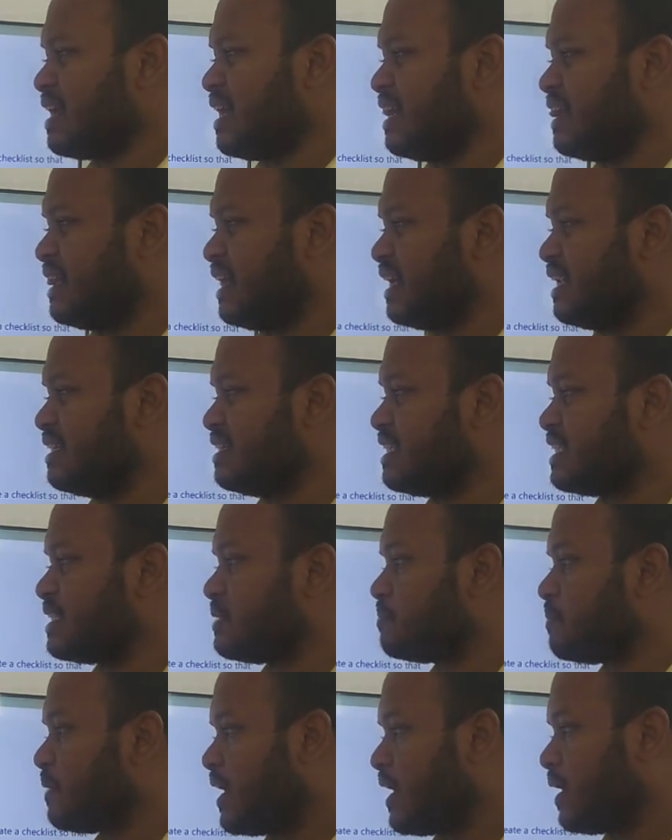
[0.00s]
Then the
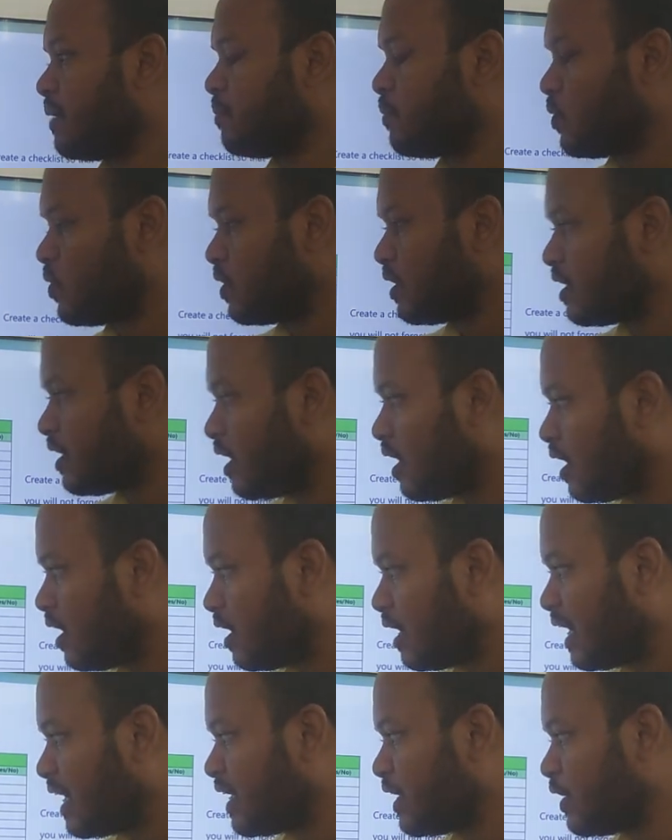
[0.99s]
spare part
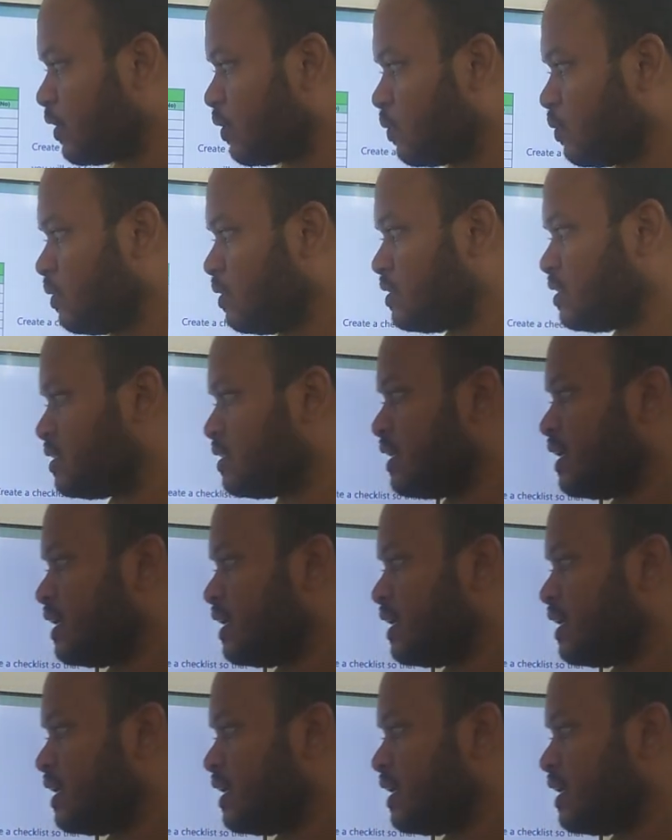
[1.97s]
and the tools.